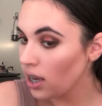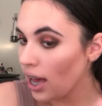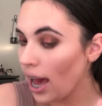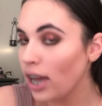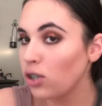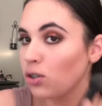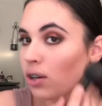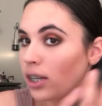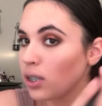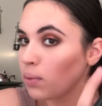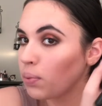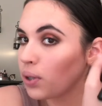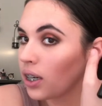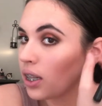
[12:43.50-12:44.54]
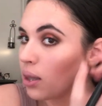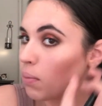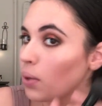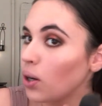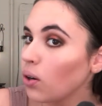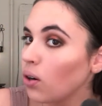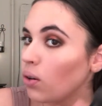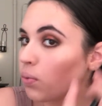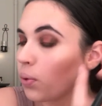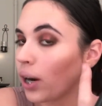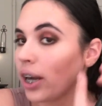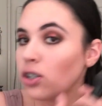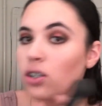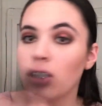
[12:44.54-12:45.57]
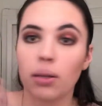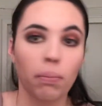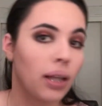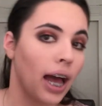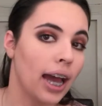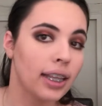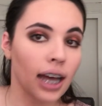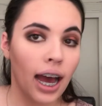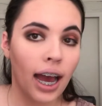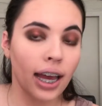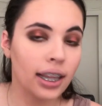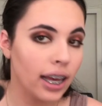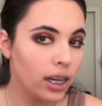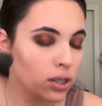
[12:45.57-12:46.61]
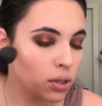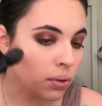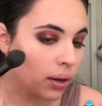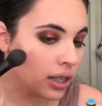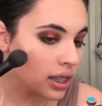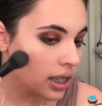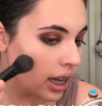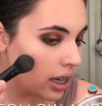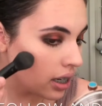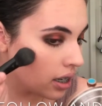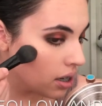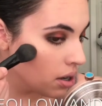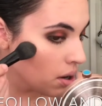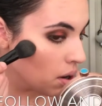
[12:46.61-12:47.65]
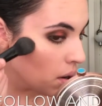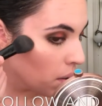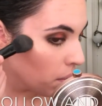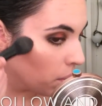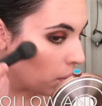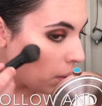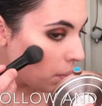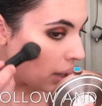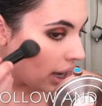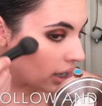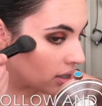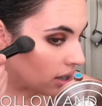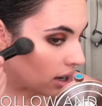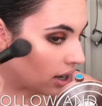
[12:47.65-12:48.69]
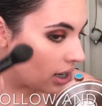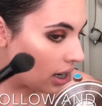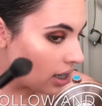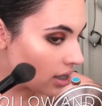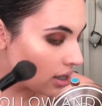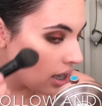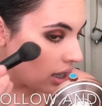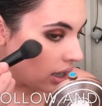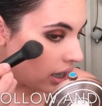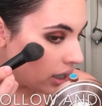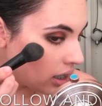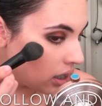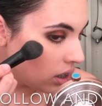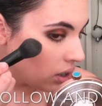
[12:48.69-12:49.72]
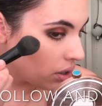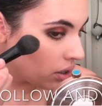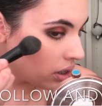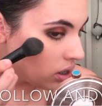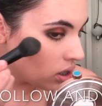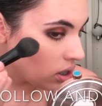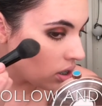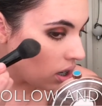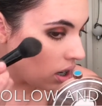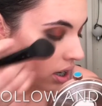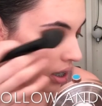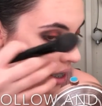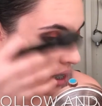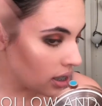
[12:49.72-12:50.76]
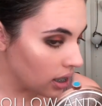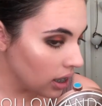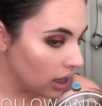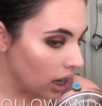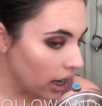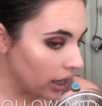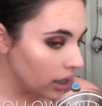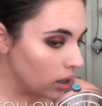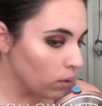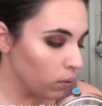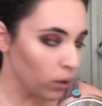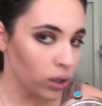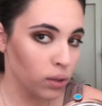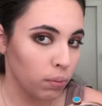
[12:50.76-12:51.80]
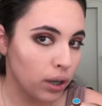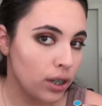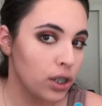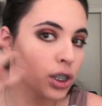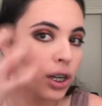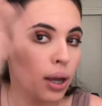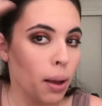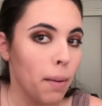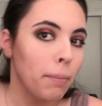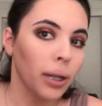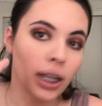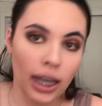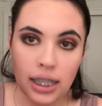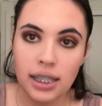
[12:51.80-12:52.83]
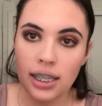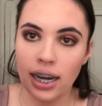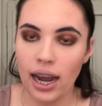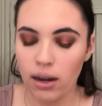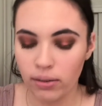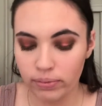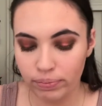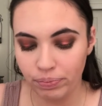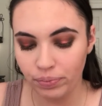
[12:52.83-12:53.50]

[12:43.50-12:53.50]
I tried to put it in the middle of where I just applied the highlight, so it's like more packed on and it's not like literally just on and it's a line. The first brush blends it out.